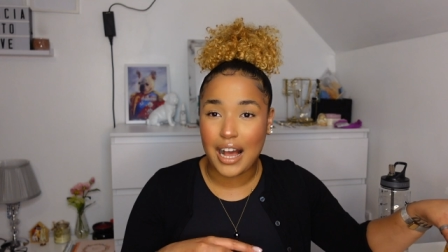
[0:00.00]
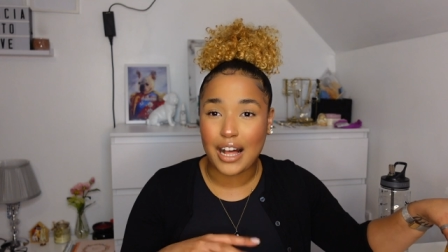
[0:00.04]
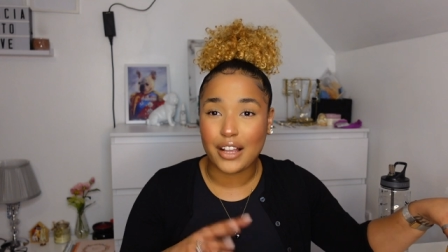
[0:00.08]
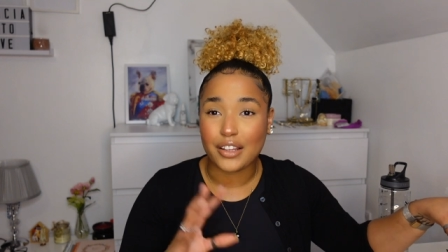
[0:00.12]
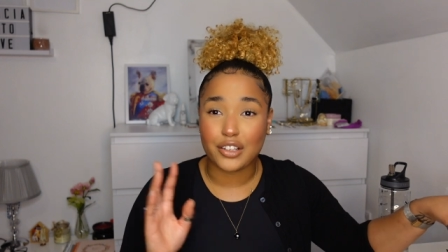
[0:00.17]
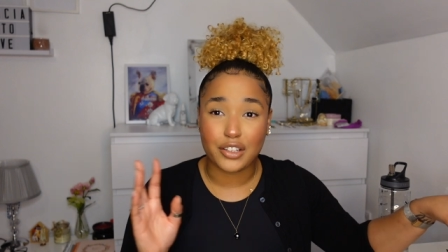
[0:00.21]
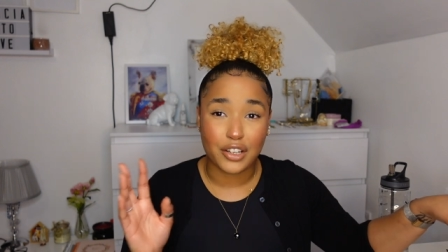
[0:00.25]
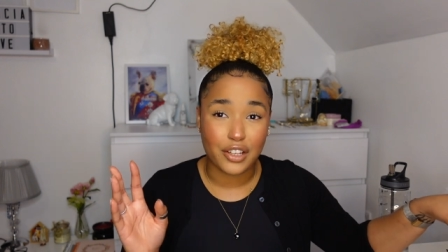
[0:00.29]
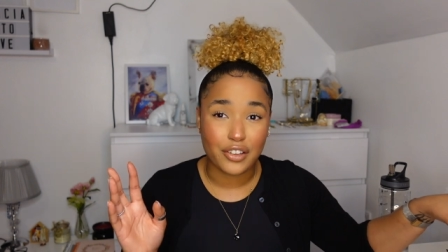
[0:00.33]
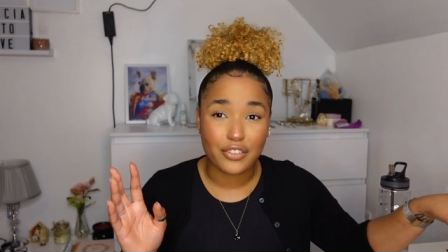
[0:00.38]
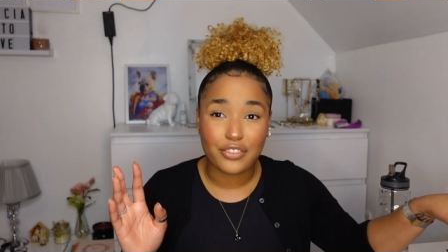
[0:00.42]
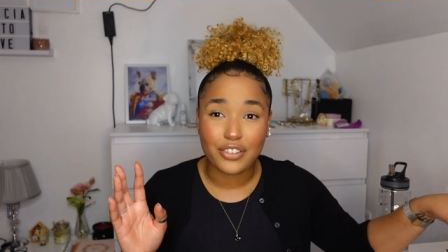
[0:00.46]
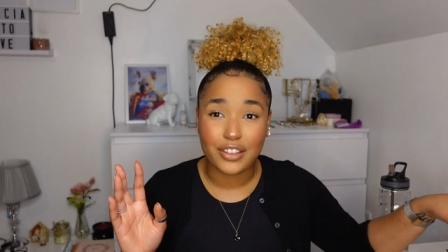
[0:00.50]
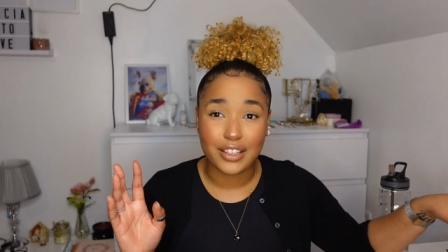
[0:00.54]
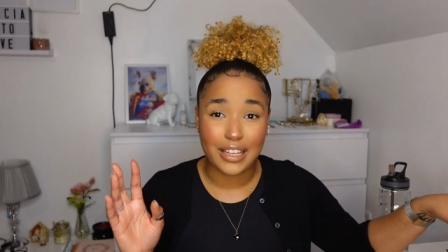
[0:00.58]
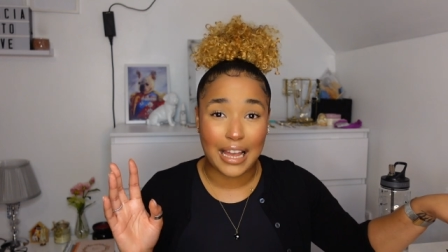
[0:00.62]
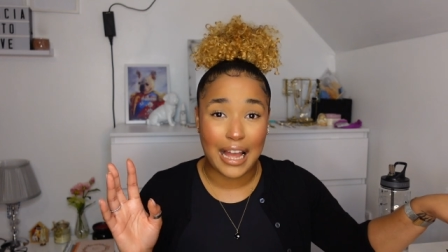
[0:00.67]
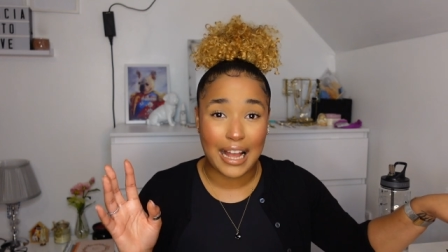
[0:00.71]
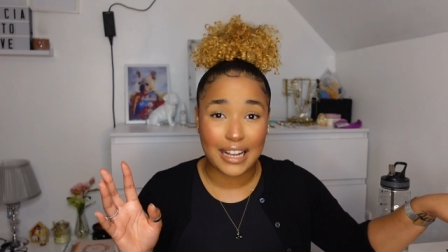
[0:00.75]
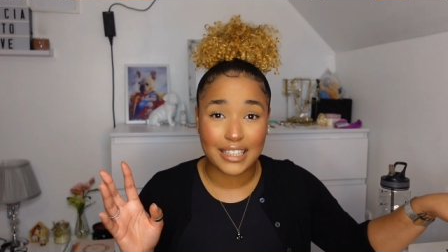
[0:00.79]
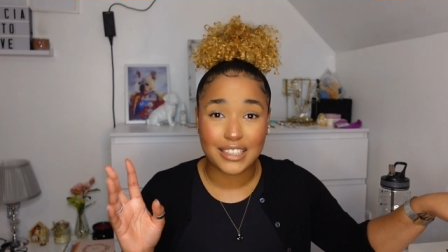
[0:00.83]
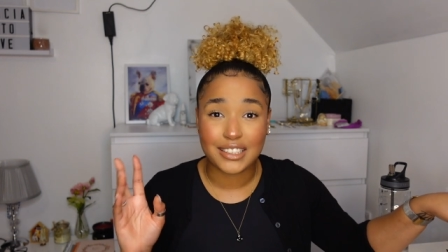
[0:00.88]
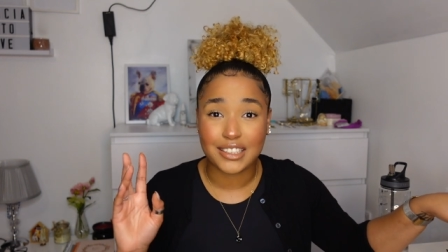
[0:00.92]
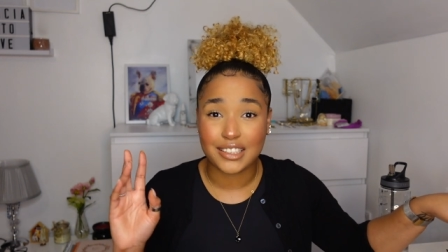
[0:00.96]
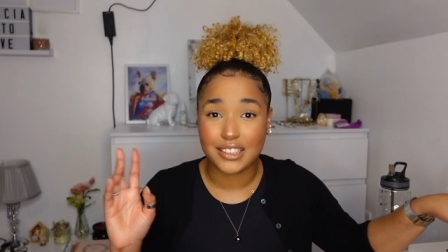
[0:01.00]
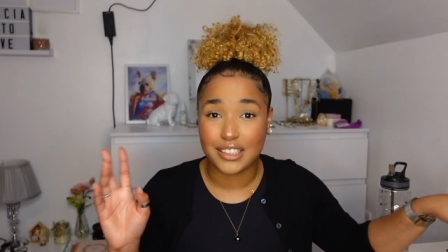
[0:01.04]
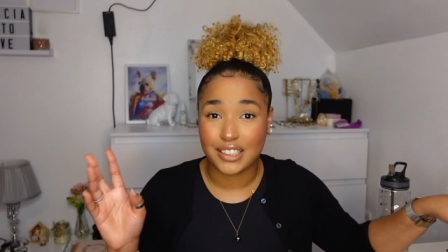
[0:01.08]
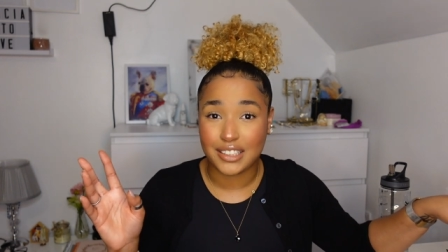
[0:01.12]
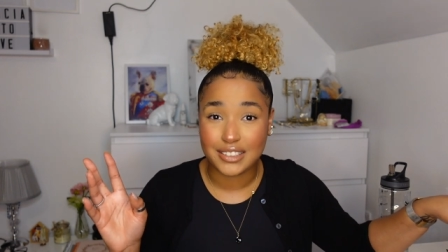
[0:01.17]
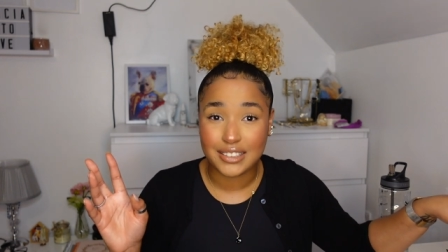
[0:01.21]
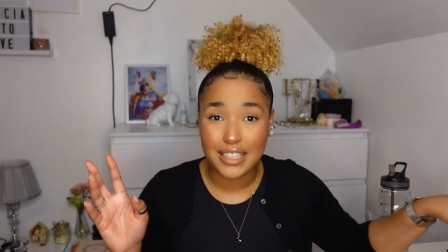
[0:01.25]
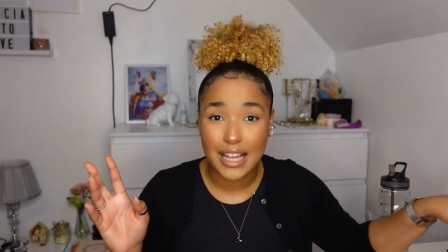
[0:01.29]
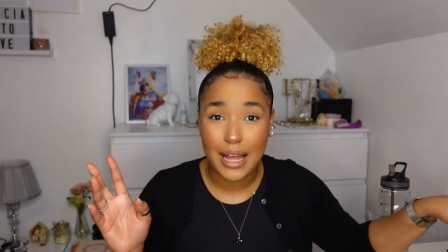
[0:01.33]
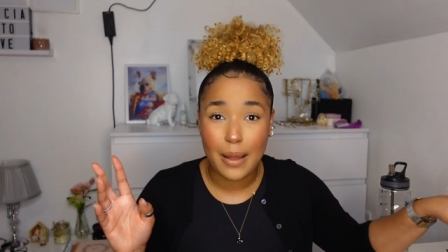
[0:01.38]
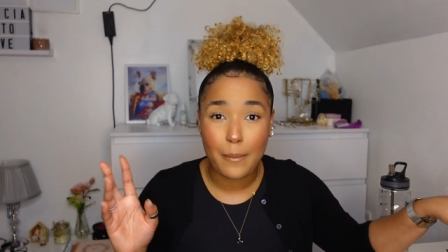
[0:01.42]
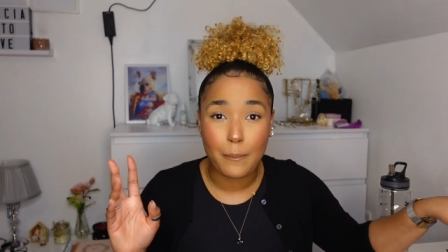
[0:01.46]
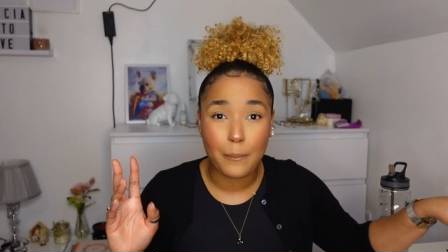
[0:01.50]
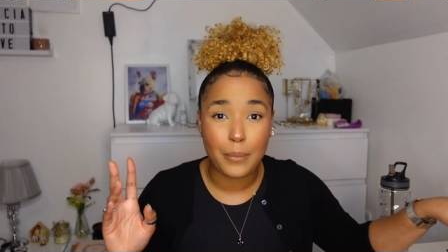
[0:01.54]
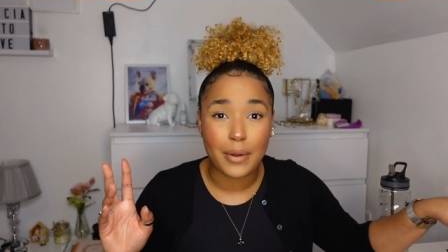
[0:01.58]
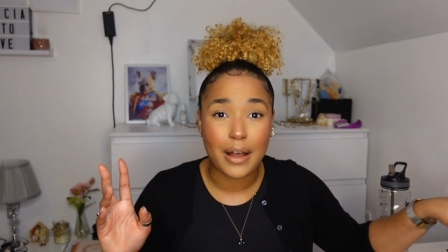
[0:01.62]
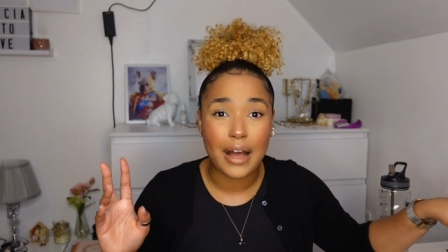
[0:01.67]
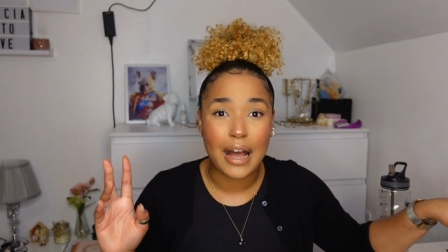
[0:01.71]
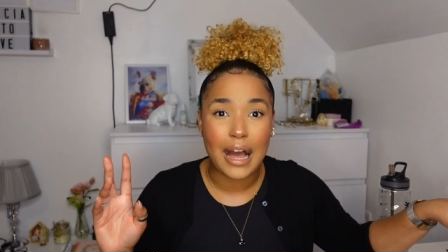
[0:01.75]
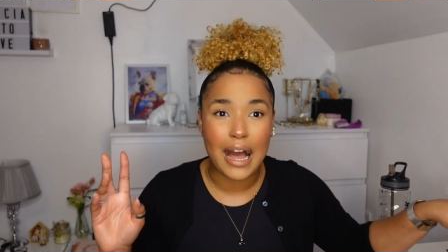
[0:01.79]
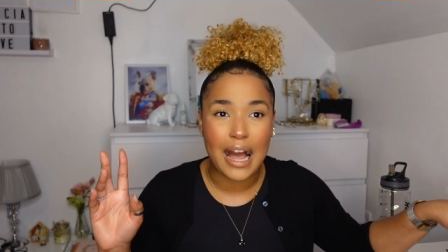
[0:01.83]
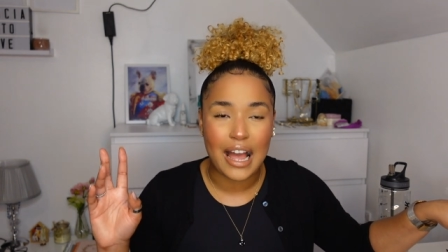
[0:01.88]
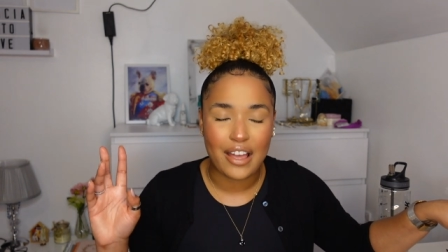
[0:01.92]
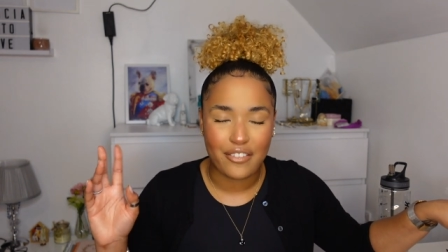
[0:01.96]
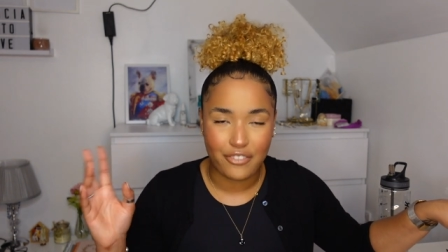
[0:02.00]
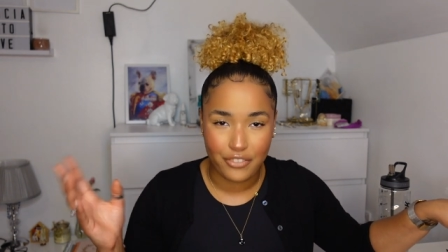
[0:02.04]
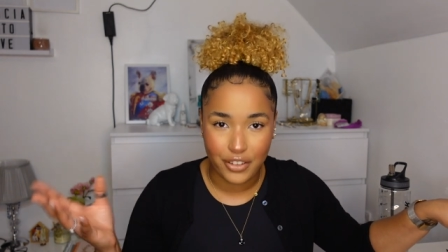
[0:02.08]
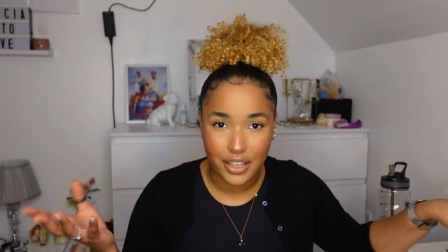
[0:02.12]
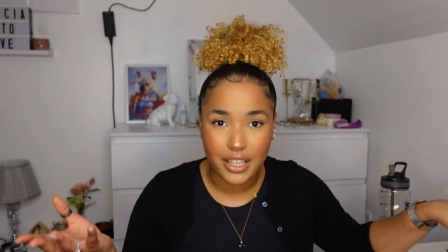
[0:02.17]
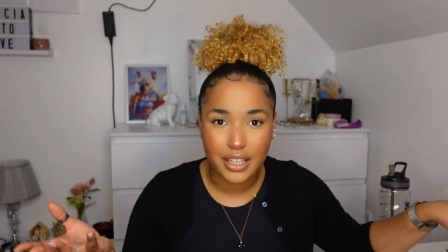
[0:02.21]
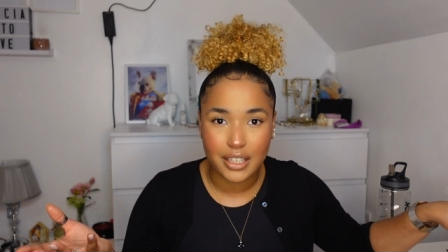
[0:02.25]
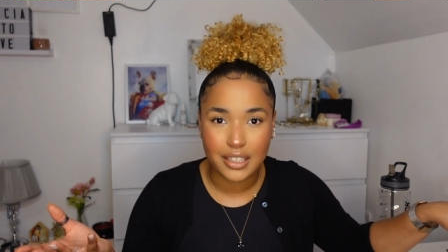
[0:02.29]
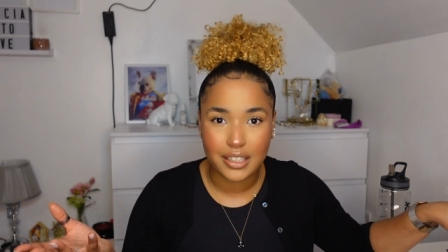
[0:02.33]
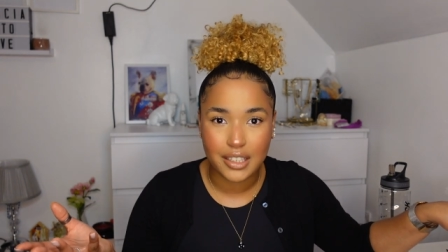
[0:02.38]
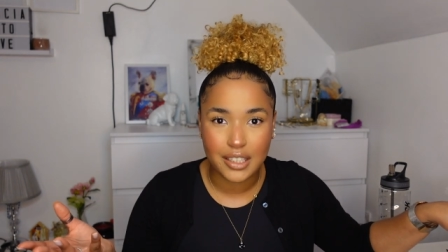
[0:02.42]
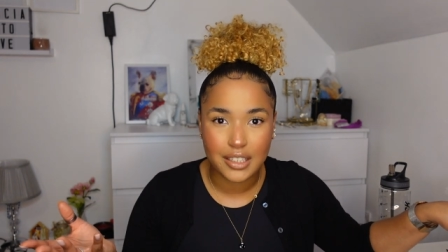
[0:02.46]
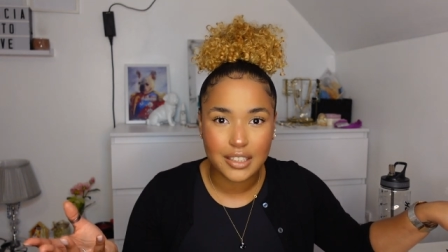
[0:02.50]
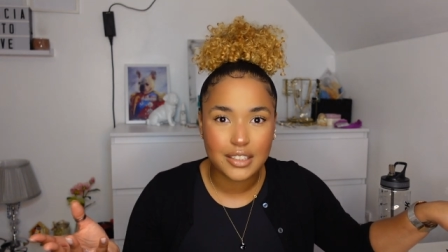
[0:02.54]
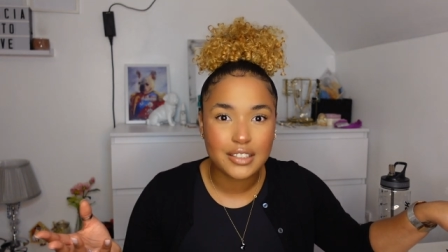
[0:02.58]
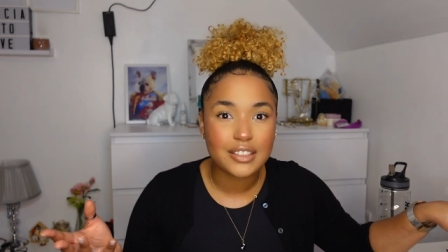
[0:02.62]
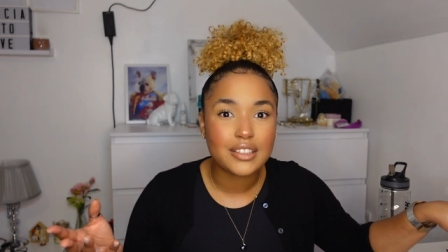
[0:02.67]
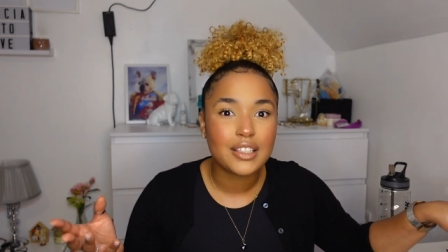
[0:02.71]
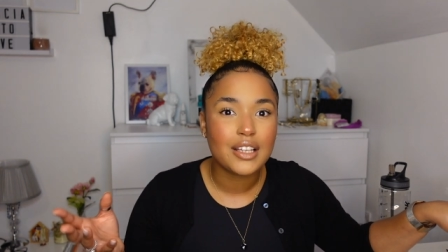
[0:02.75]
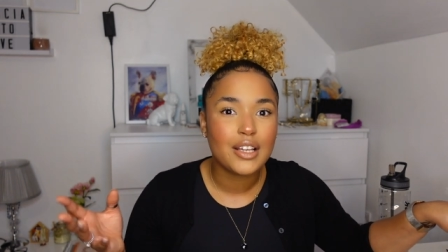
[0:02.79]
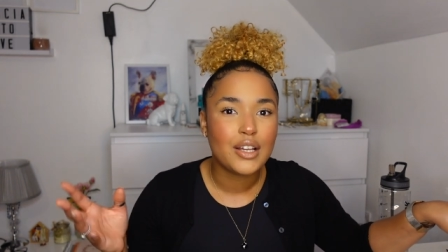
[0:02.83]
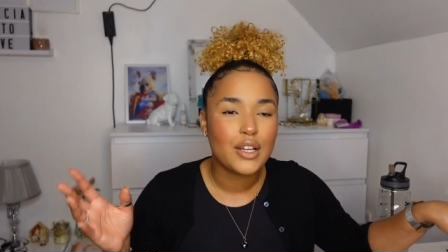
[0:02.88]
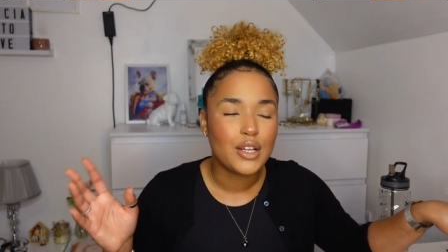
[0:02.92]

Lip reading: I don't know if it actually does that, but I think it does.